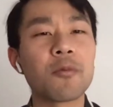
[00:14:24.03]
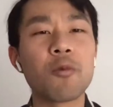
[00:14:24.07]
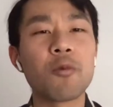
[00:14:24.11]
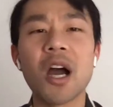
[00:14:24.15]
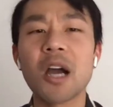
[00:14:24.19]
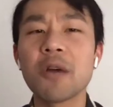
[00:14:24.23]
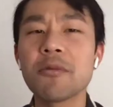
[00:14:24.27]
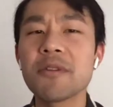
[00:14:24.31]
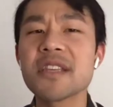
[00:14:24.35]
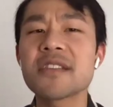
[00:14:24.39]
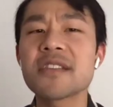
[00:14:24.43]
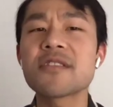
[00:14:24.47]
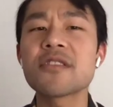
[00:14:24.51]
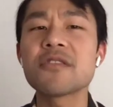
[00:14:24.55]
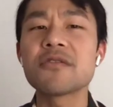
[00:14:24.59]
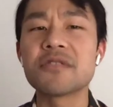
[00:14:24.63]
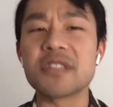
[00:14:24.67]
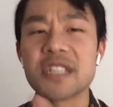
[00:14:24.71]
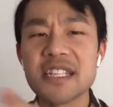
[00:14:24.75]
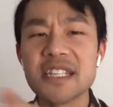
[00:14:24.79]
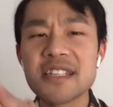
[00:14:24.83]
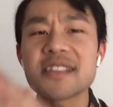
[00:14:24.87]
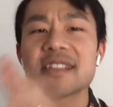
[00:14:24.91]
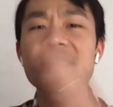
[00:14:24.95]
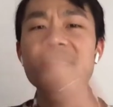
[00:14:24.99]
Why are we so
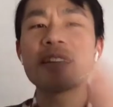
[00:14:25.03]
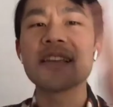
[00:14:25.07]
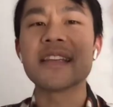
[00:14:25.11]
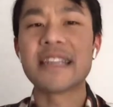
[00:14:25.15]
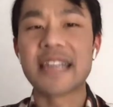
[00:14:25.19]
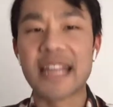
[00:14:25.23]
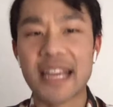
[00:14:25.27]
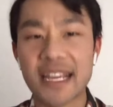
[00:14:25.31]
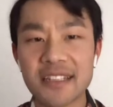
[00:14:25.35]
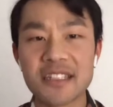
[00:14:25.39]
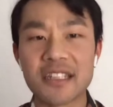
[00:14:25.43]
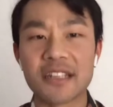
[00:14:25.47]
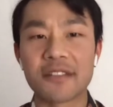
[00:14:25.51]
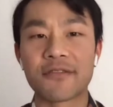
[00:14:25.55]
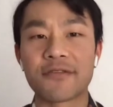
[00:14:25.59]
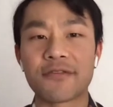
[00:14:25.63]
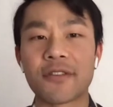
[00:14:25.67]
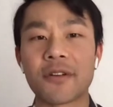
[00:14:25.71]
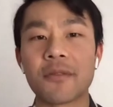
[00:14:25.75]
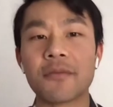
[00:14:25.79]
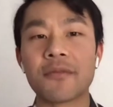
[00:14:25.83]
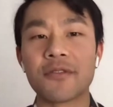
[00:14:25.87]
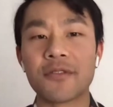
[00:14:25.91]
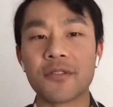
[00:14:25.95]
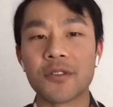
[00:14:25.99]
disconnected
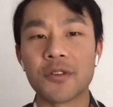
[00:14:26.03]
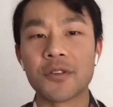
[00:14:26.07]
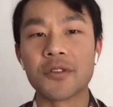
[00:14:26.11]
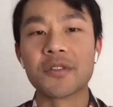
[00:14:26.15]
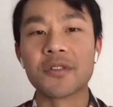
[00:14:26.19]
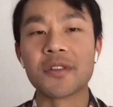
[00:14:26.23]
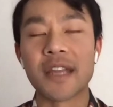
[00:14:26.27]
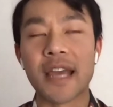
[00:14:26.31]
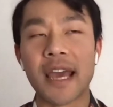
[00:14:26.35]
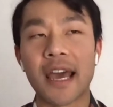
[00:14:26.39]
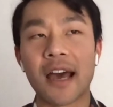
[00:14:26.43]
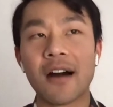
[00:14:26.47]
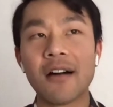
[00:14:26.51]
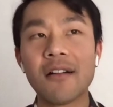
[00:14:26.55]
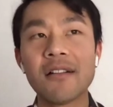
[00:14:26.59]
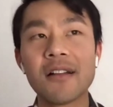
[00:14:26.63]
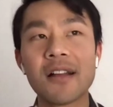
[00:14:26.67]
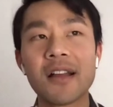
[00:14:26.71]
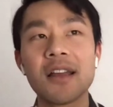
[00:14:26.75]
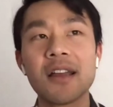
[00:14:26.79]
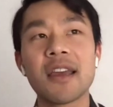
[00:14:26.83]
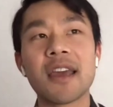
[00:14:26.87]
from food now?